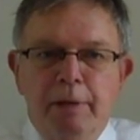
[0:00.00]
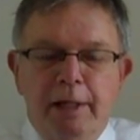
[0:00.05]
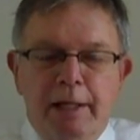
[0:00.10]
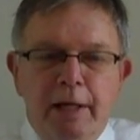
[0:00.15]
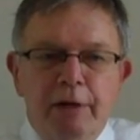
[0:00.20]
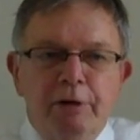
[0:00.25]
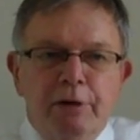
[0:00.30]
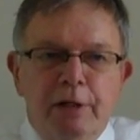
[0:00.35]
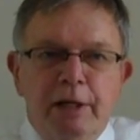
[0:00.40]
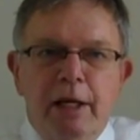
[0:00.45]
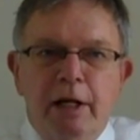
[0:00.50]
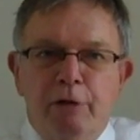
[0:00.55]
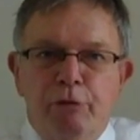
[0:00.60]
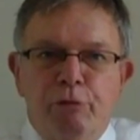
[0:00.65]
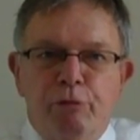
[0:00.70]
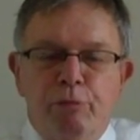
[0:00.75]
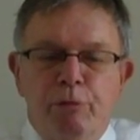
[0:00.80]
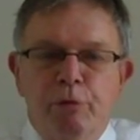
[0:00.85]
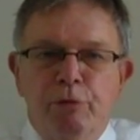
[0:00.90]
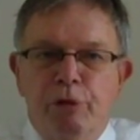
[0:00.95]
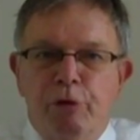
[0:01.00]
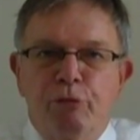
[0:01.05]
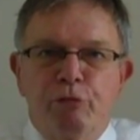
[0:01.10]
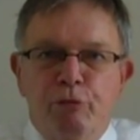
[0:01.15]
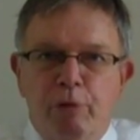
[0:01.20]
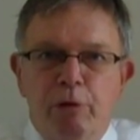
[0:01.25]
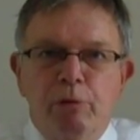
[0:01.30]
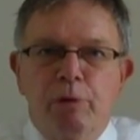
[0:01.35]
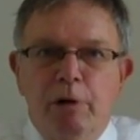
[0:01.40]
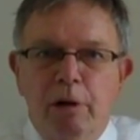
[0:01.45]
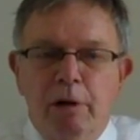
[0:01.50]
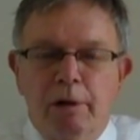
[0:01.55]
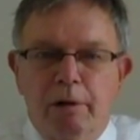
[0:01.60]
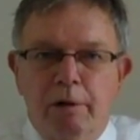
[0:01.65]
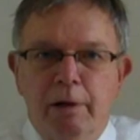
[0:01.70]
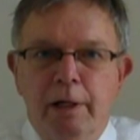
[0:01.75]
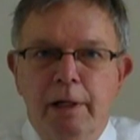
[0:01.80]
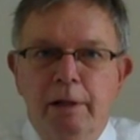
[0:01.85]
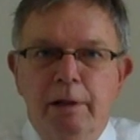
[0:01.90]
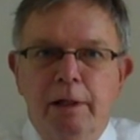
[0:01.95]
Get through the throat
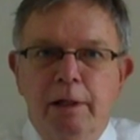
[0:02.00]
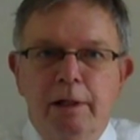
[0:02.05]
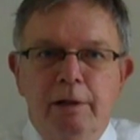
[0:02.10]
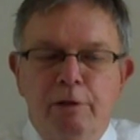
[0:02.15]
clearing